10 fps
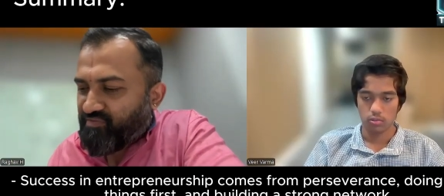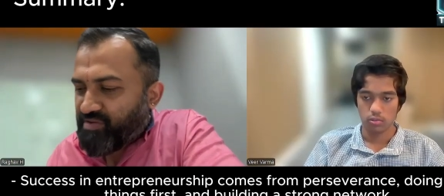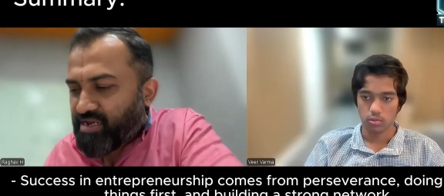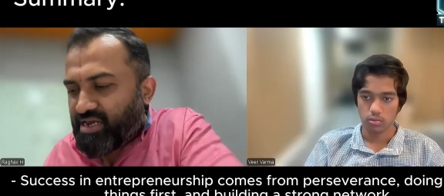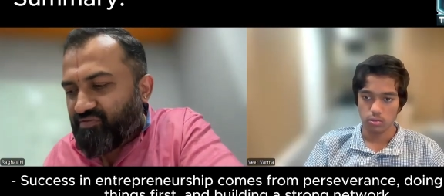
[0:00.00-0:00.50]

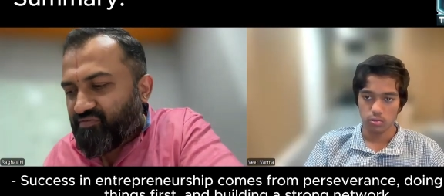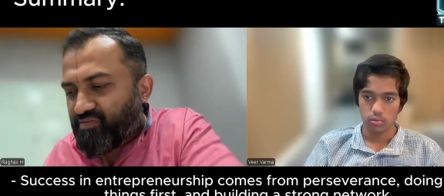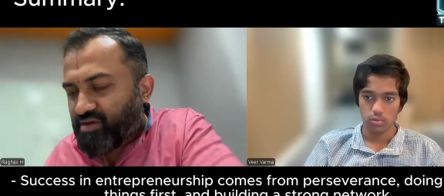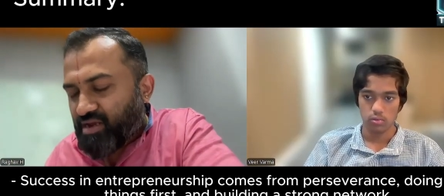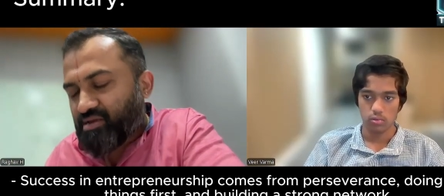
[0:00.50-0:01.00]
Speaker 1: believe,
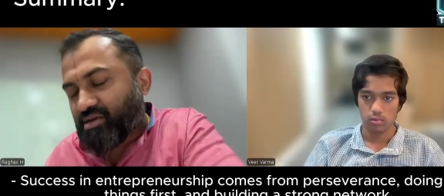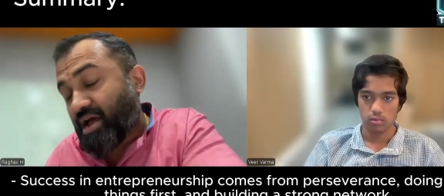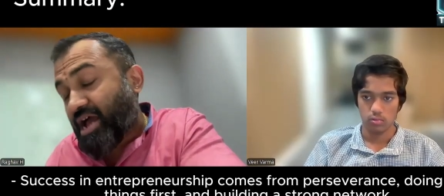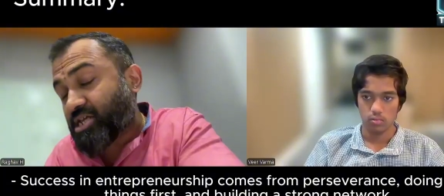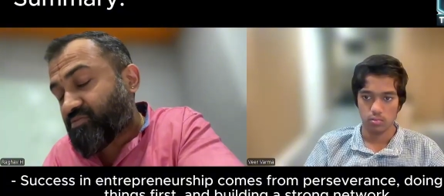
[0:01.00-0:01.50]
uh,
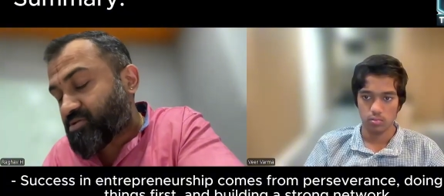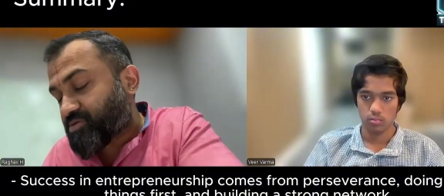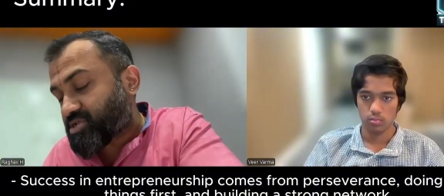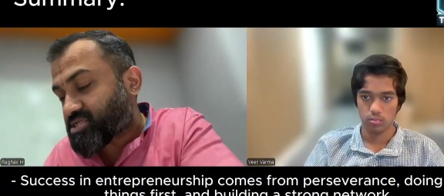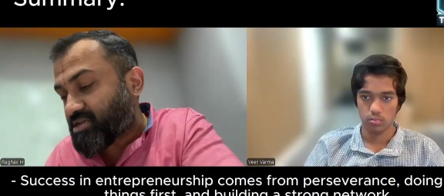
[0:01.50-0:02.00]
I
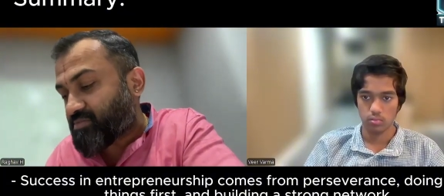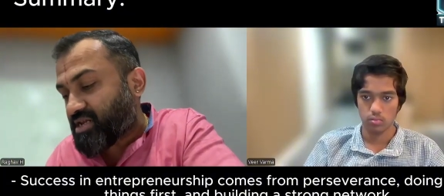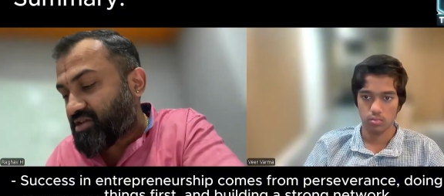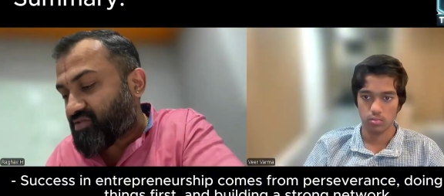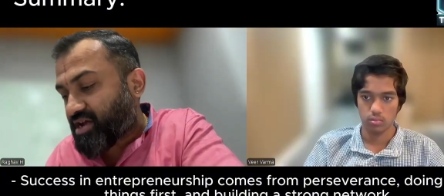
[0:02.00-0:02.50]
personally
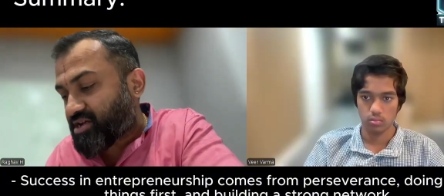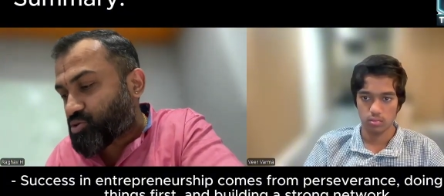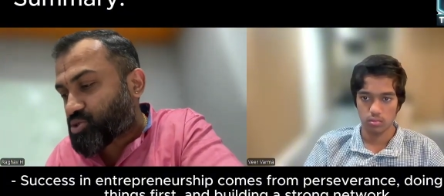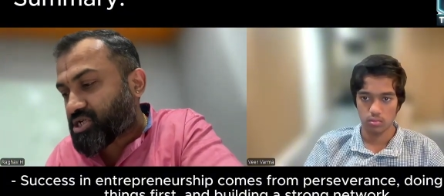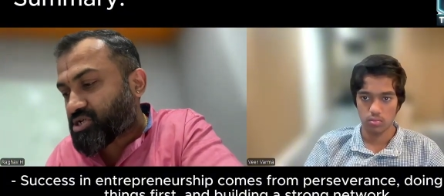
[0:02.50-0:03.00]
believe that you
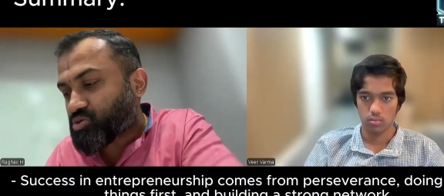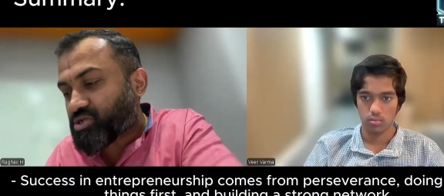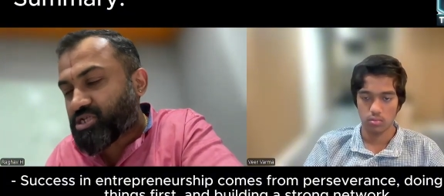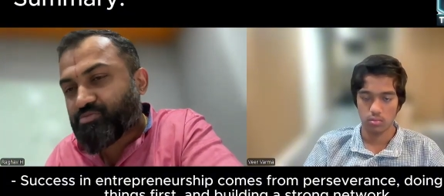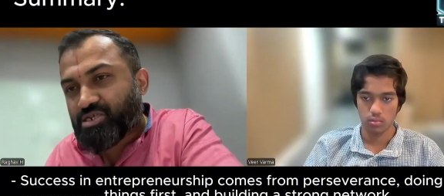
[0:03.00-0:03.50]
stick to these
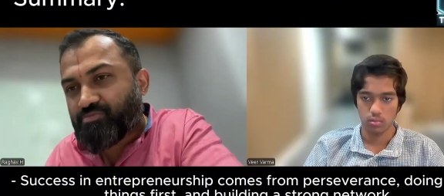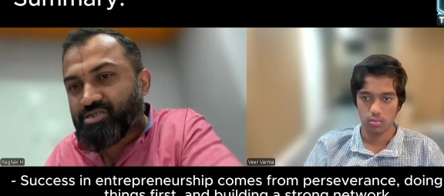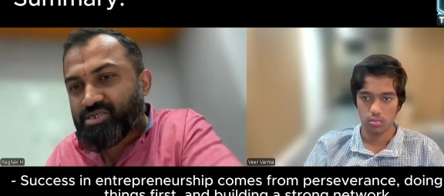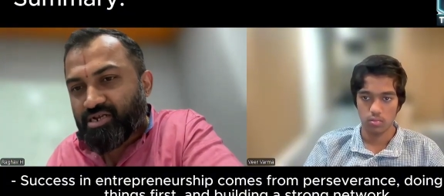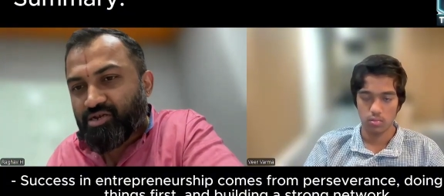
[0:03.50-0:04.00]
principles
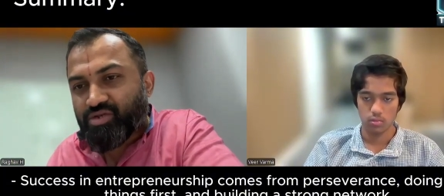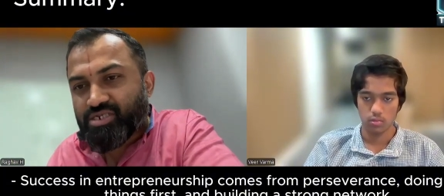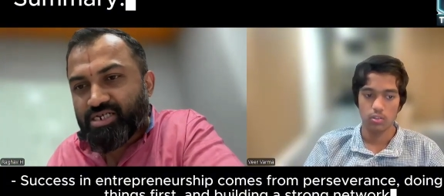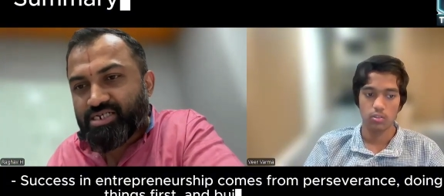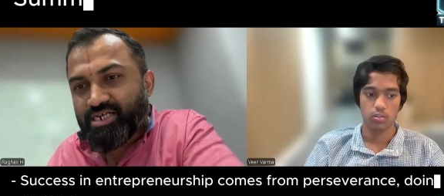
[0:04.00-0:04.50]
and you will
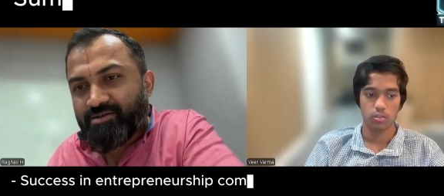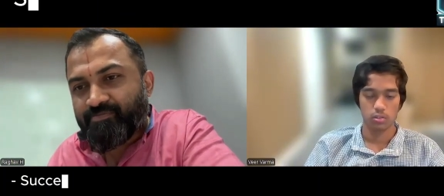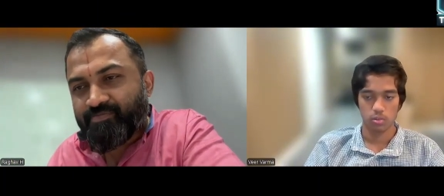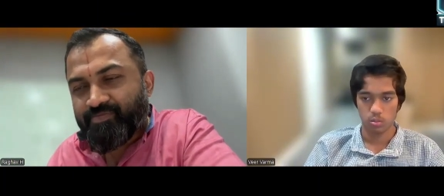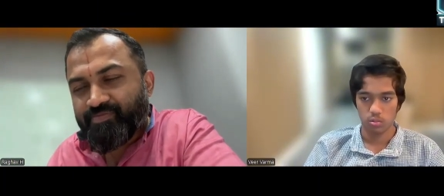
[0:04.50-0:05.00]
succeed.
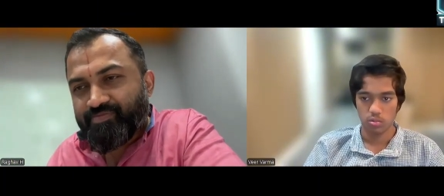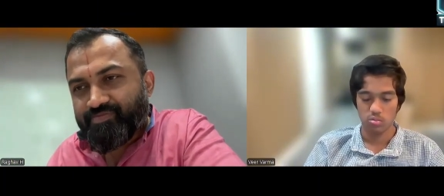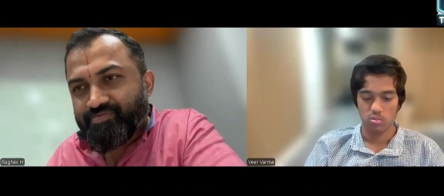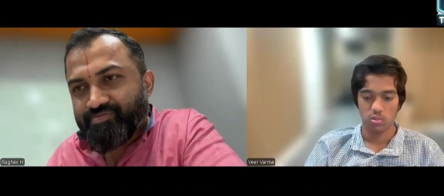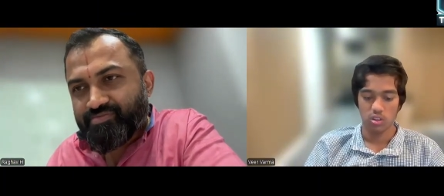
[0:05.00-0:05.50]

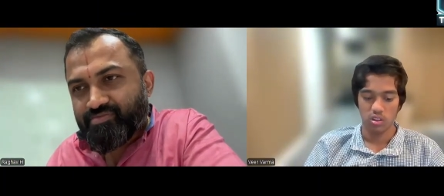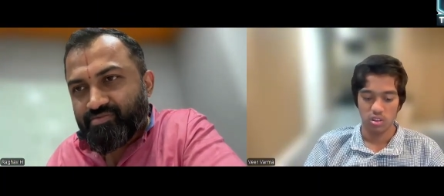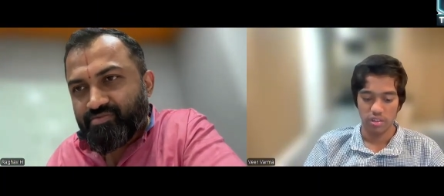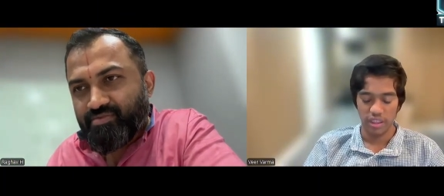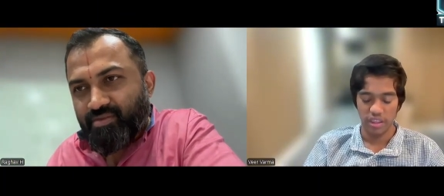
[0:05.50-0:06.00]

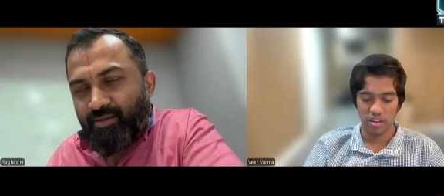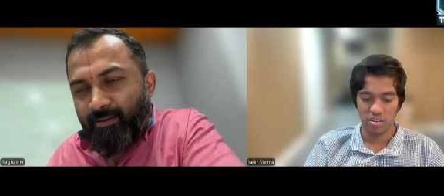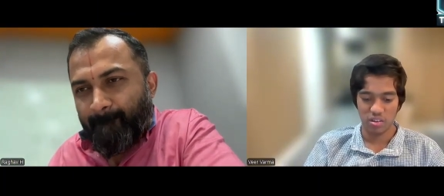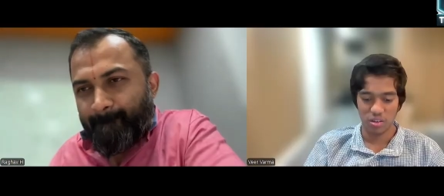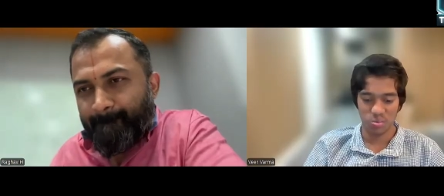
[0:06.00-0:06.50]

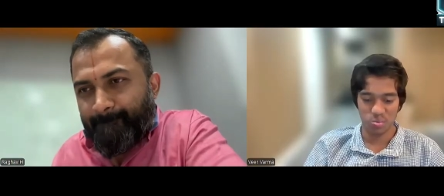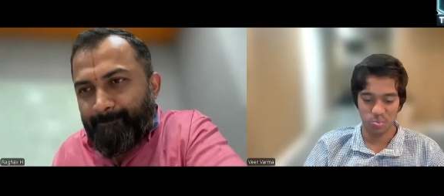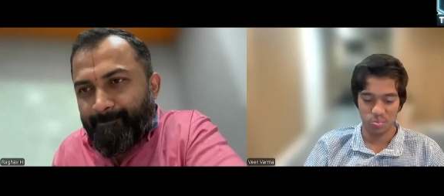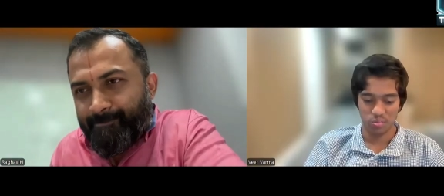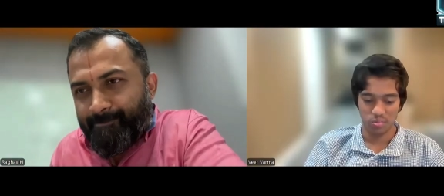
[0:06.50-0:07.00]
Speaker 2: Yeah.
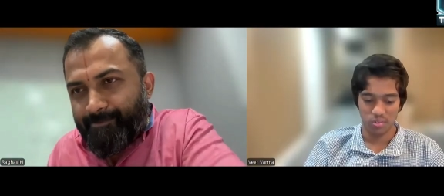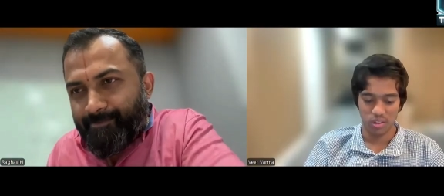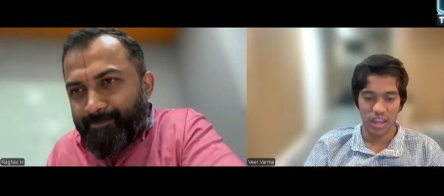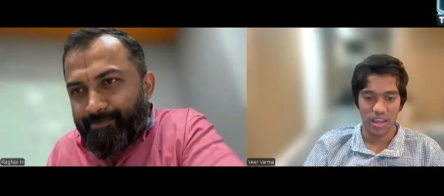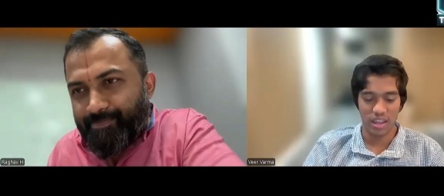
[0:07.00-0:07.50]
Um,
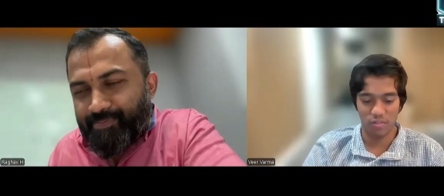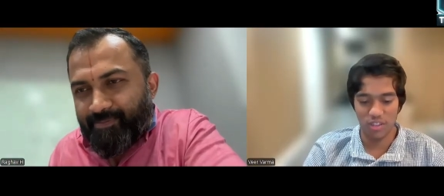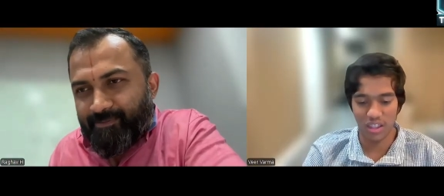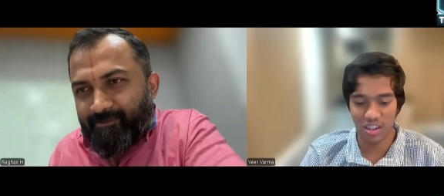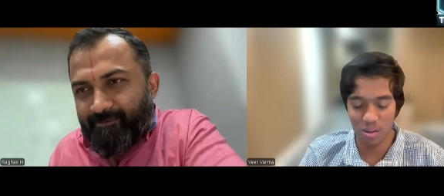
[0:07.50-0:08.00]
yeah, I
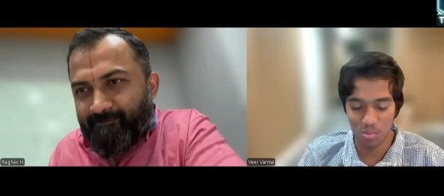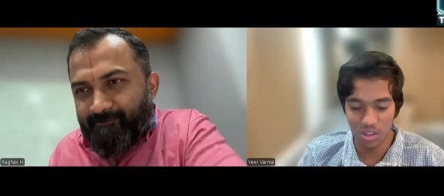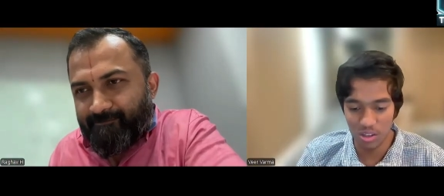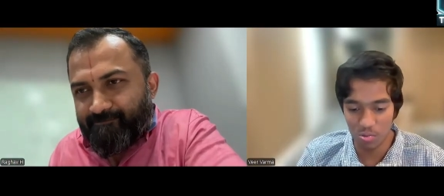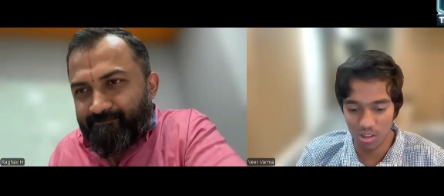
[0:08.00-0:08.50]
feel like I can
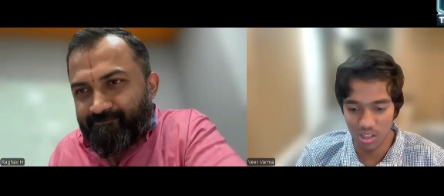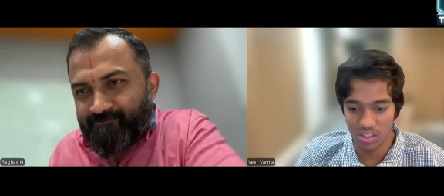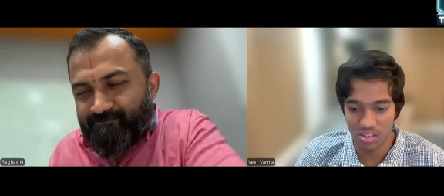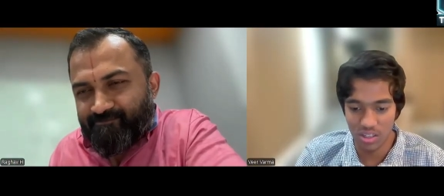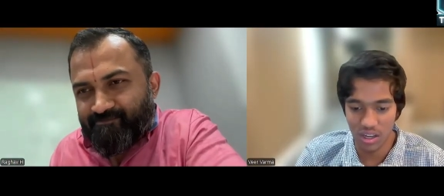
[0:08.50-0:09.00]
completely
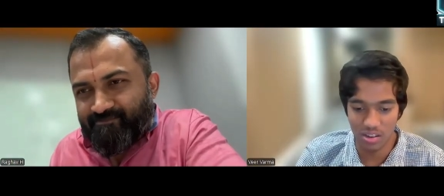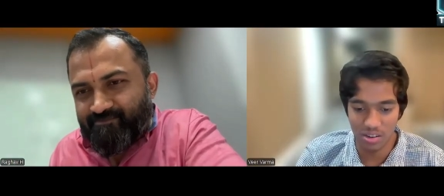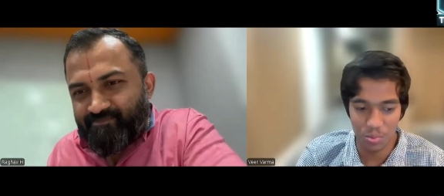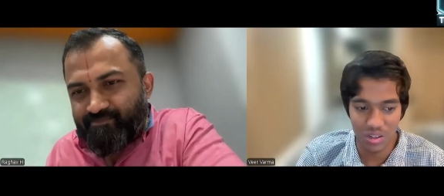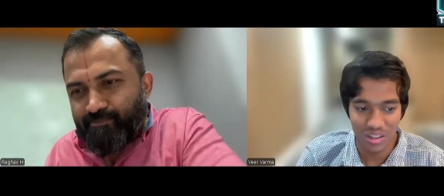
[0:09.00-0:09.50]
relate to that a
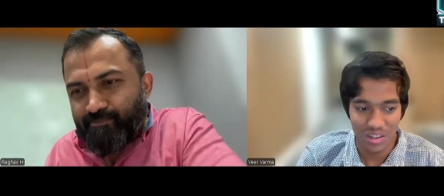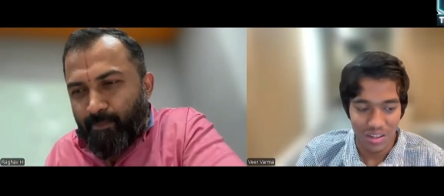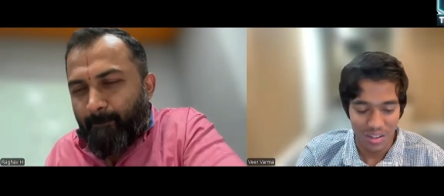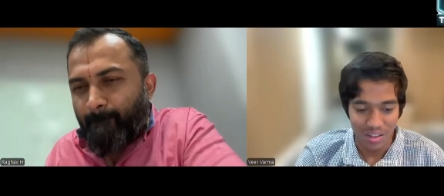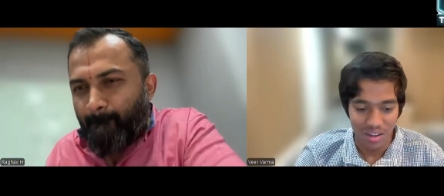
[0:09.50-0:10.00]
little bit.
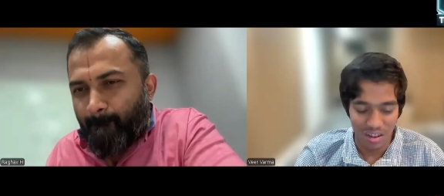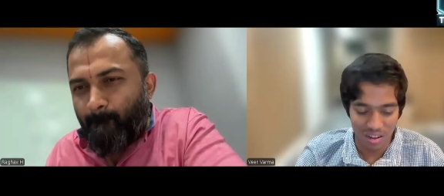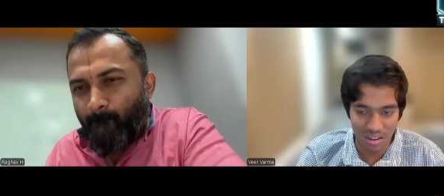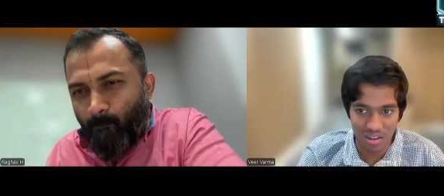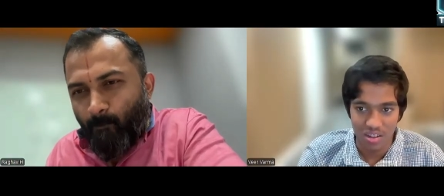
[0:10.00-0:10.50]

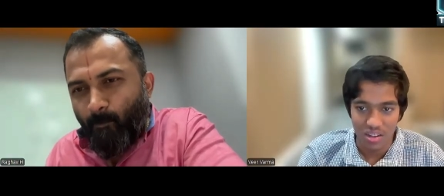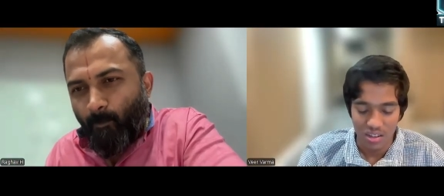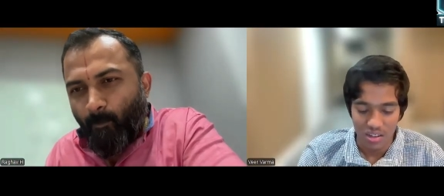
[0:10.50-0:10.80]
Uh,